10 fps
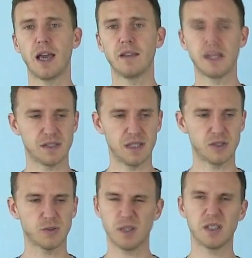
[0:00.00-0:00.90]

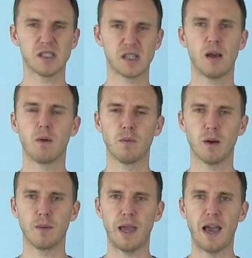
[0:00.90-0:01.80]
that's really just not what
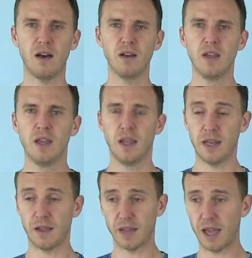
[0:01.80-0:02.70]
we're about.
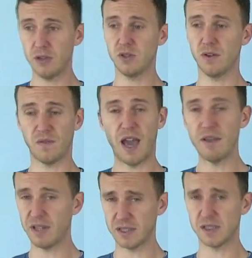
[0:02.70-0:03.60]
Now the guy who's doing
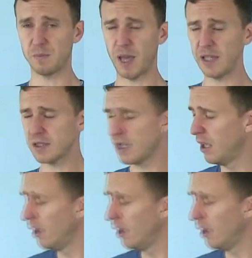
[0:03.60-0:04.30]
5 and that's his best,